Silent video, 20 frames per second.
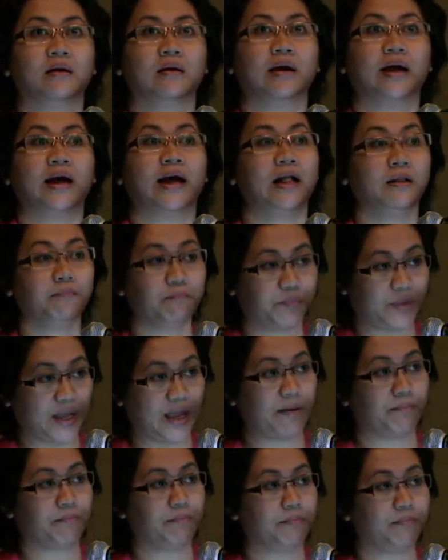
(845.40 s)
help
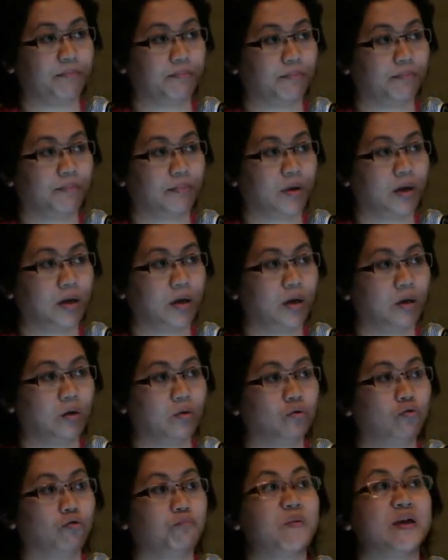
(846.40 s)
them
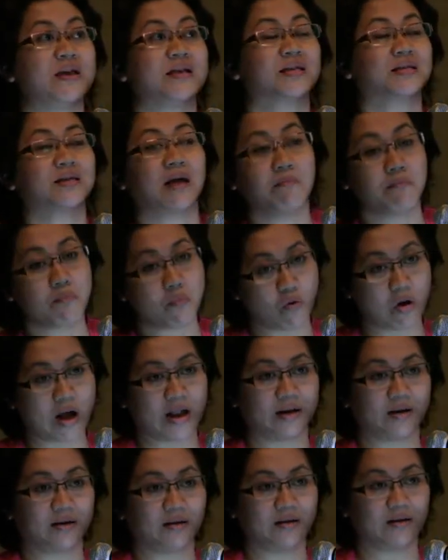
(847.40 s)
to be
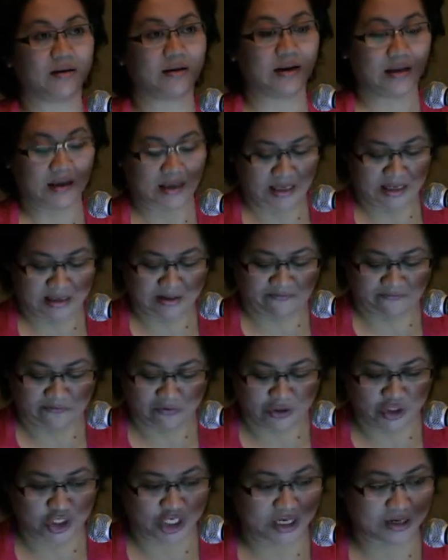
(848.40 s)
someone in the
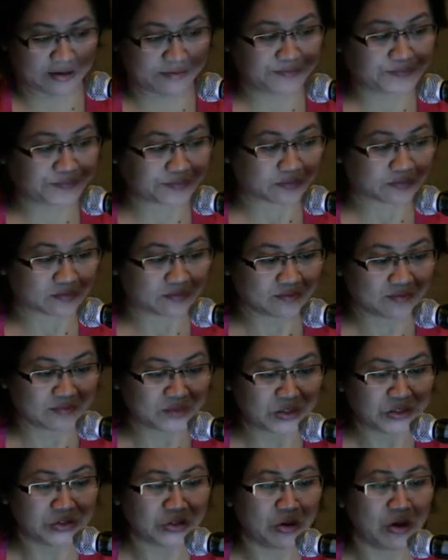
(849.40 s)
future.
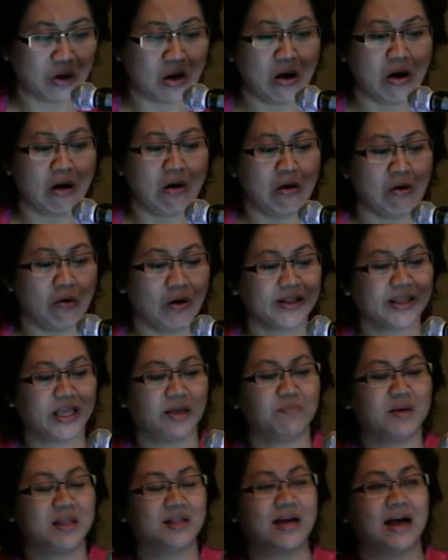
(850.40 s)
So what
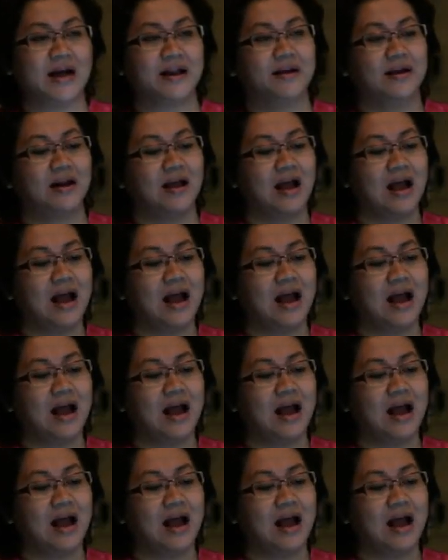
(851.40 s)
can be done?